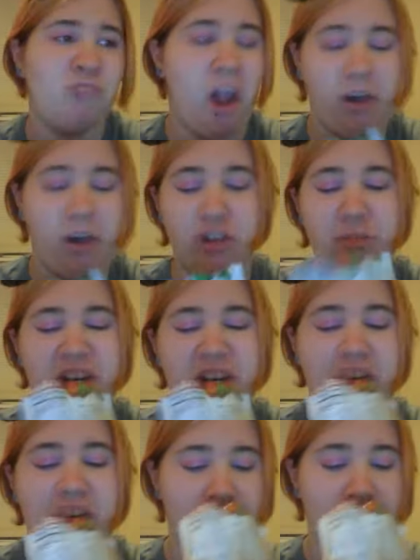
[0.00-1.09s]
those baked
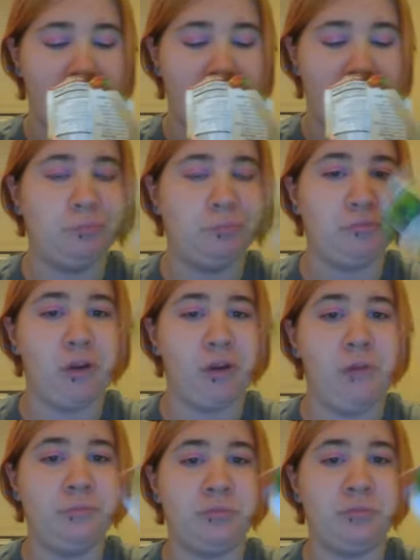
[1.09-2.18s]
apples.
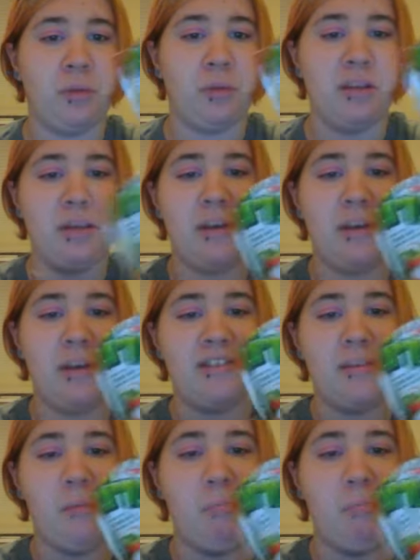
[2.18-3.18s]
A little bit of cinnamon.